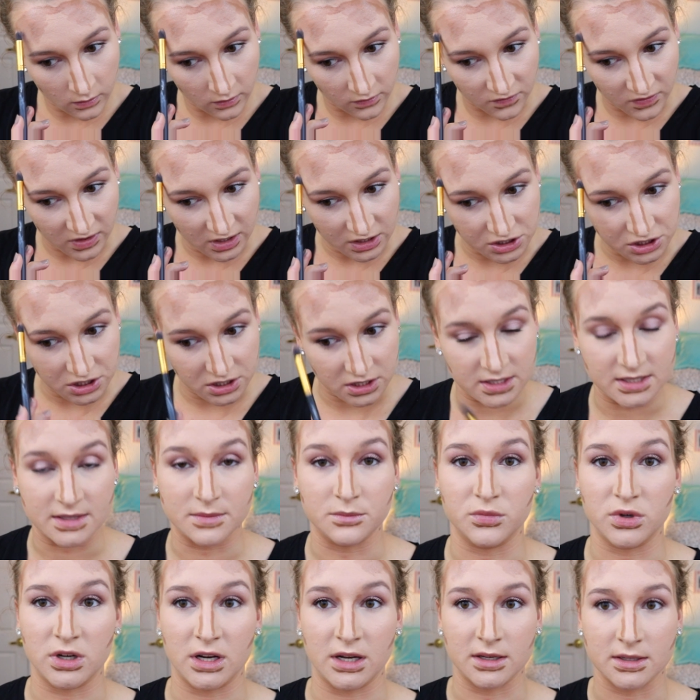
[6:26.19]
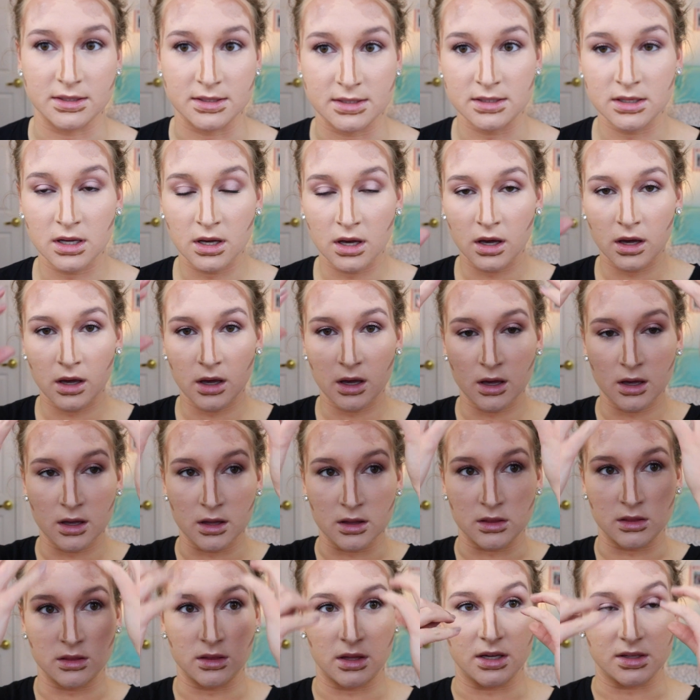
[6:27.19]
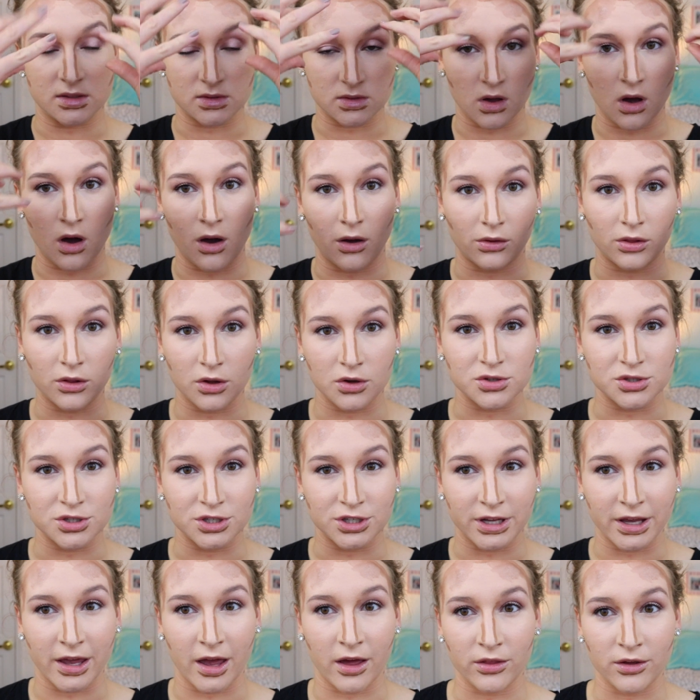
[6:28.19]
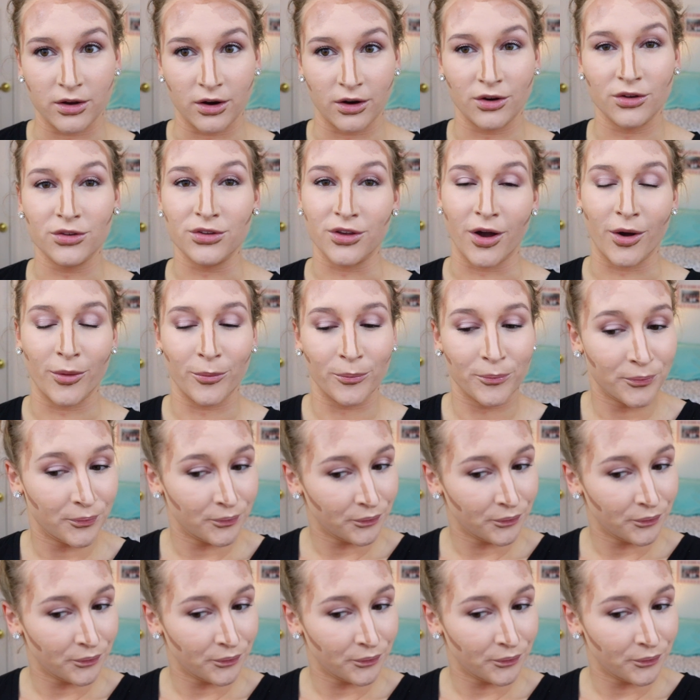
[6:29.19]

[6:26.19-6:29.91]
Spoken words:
features and brings this all closer together. So